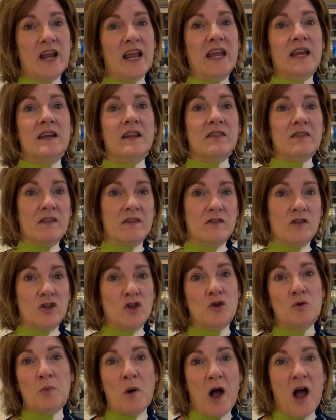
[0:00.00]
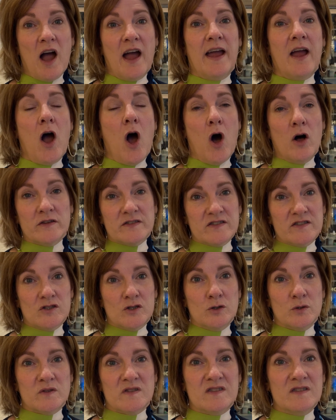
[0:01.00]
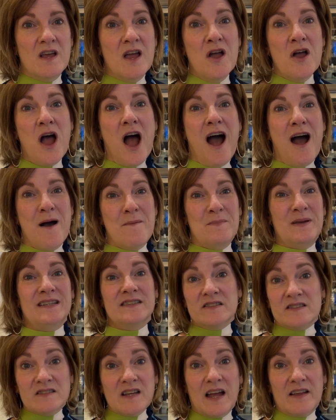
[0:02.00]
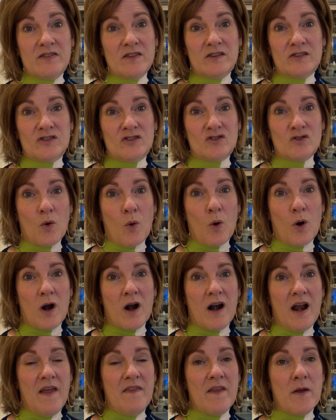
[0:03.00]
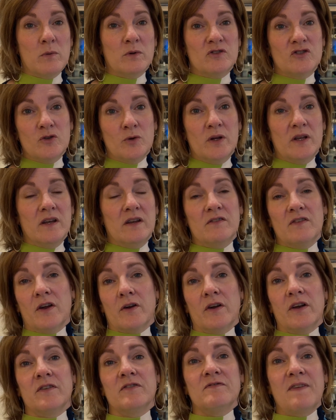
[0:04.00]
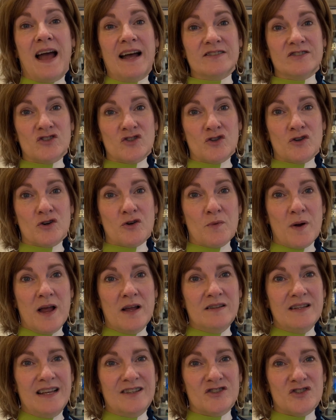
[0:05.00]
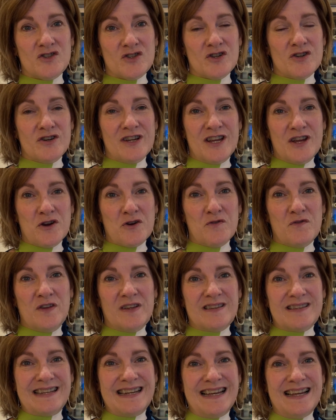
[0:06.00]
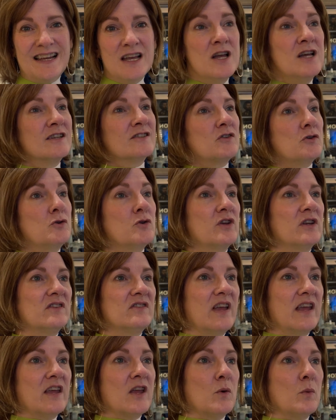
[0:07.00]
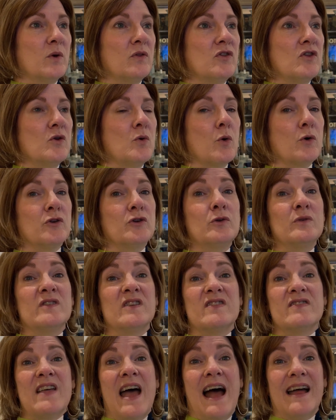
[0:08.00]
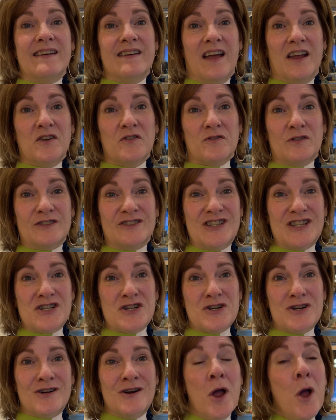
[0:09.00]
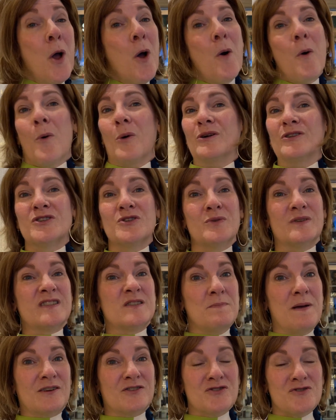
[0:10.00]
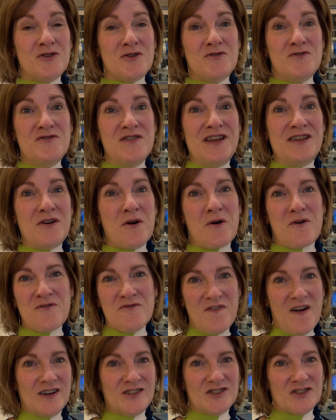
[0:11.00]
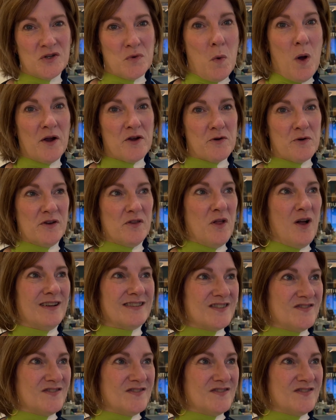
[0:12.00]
anything that you buy, all suits, inside this store, and they will do it in a very fast turnaround as you're here visiting, so you can take it with you or use it that night for dinner or to a special event or function while you're in Las